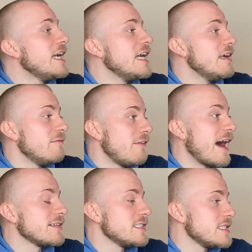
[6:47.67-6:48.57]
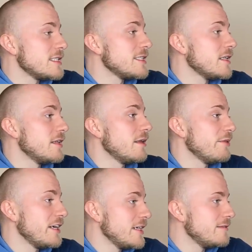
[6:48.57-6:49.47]
In fact, it's still on the
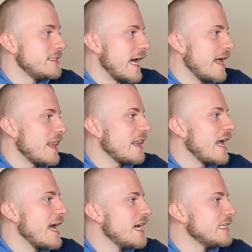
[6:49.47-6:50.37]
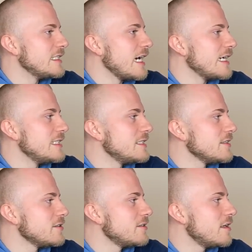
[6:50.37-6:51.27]
brink of death, and I still
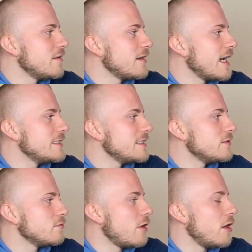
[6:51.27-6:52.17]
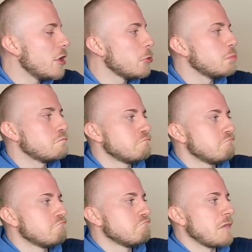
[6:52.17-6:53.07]
don't know what I did wrong.
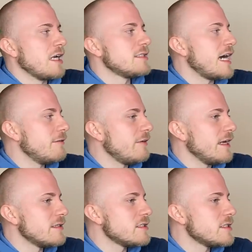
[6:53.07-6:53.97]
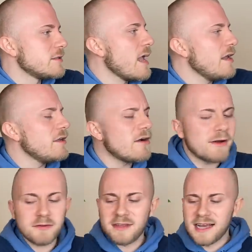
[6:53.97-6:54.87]
Sad face. You know, I
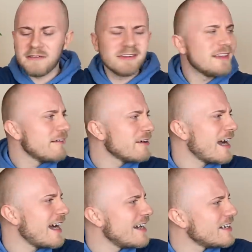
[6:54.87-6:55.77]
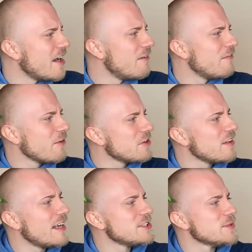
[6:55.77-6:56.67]
don't think I've really ever had a
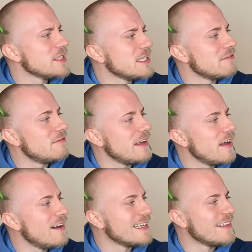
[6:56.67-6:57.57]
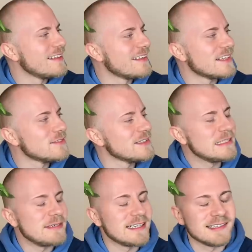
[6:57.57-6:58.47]
fertilizer-related fail, and I think that's really
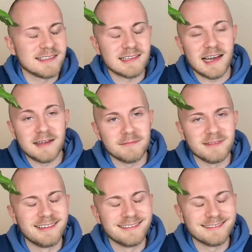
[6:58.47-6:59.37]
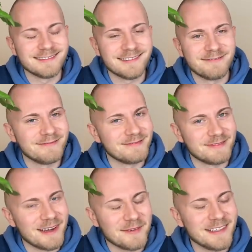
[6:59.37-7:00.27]
because I'm
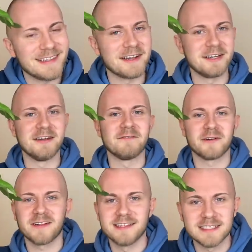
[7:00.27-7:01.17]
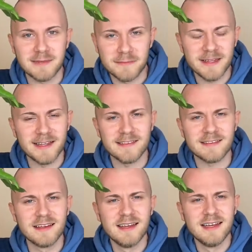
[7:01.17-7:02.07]
not really that good at fertilizing my plants.
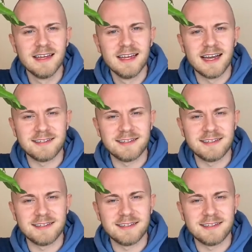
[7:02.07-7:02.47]
I